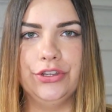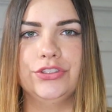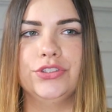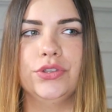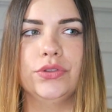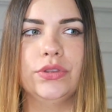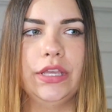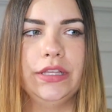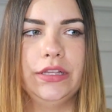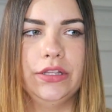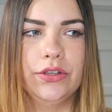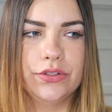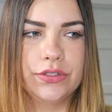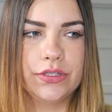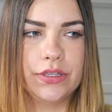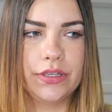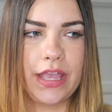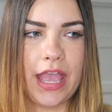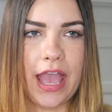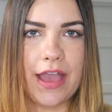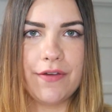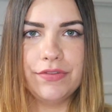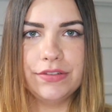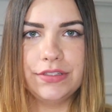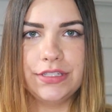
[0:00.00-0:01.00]
So like there's a
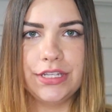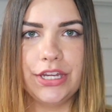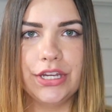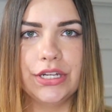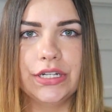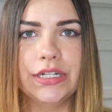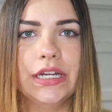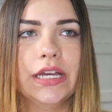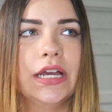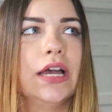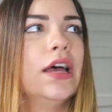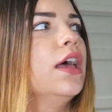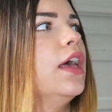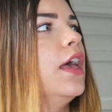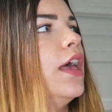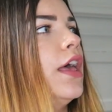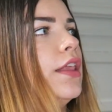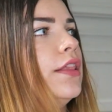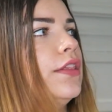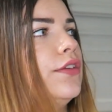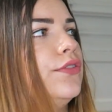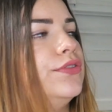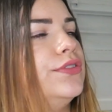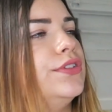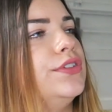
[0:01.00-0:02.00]
cafeteria,
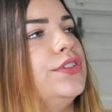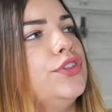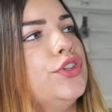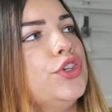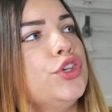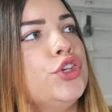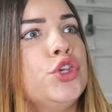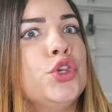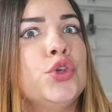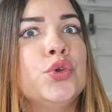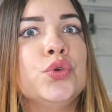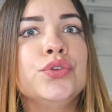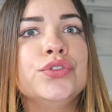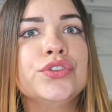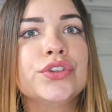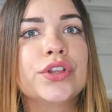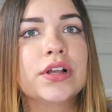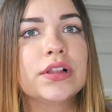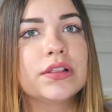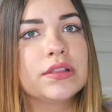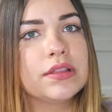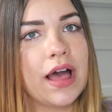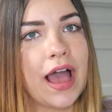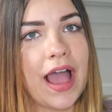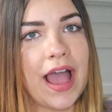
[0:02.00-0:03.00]
there's these huge
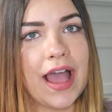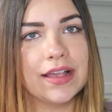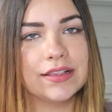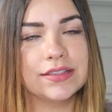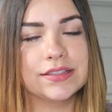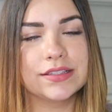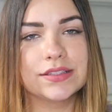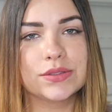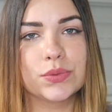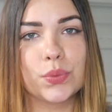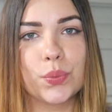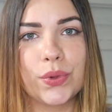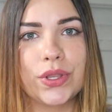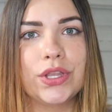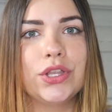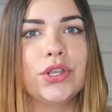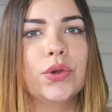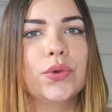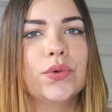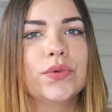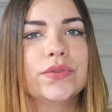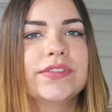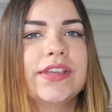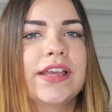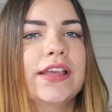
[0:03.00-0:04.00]
glass
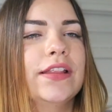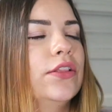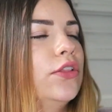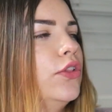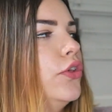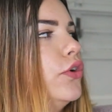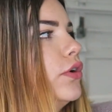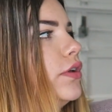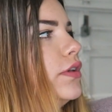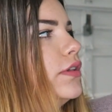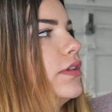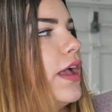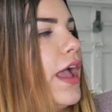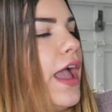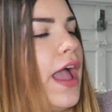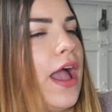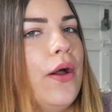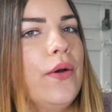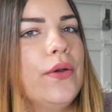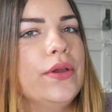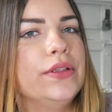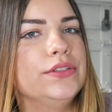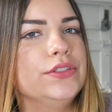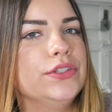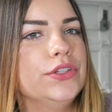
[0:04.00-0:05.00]
windows that look
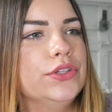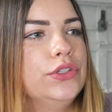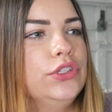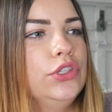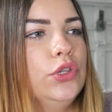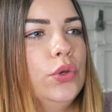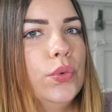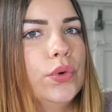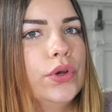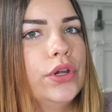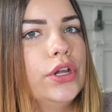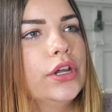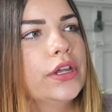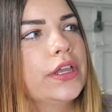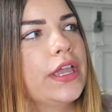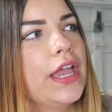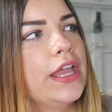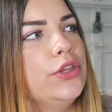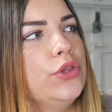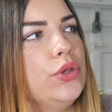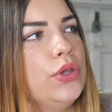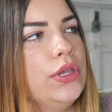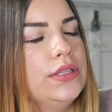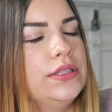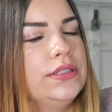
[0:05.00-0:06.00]
out into Newark,
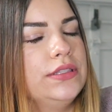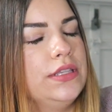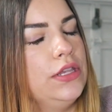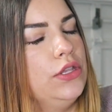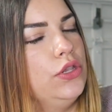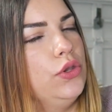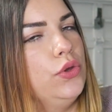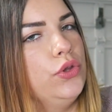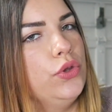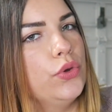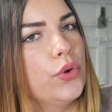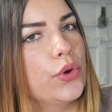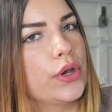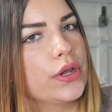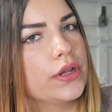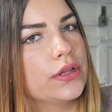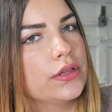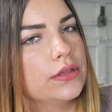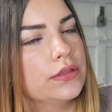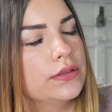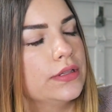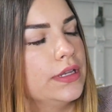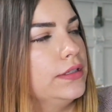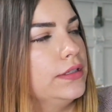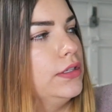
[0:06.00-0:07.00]
and you can see New
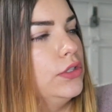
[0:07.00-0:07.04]
York,